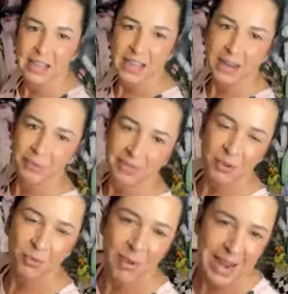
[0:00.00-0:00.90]
and I was like,
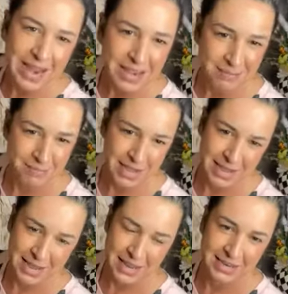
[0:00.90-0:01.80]
wait a
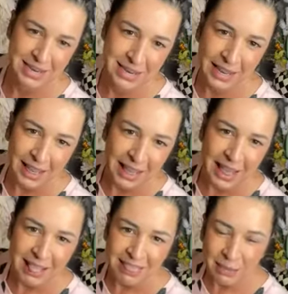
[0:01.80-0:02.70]
minute.
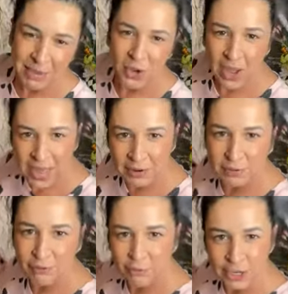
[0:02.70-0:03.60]
Let me go ahead and
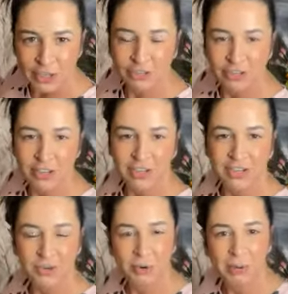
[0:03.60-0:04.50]
finish it
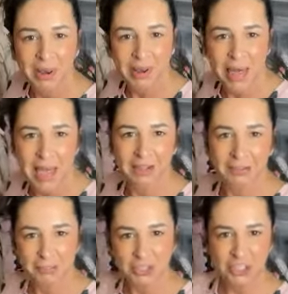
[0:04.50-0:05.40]
and do it on a live.
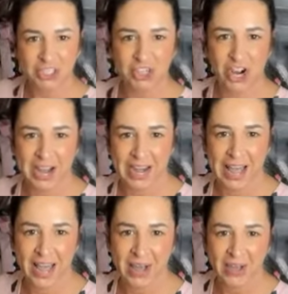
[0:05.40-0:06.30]
Let me just try it
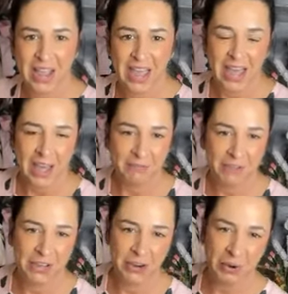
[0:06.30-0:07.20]
out. I
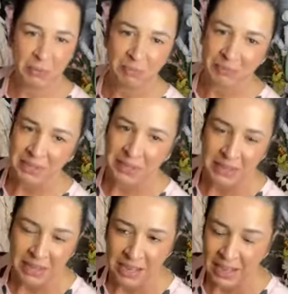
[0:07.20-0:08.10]
figure
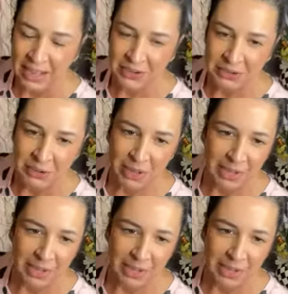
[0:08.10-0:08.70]
I do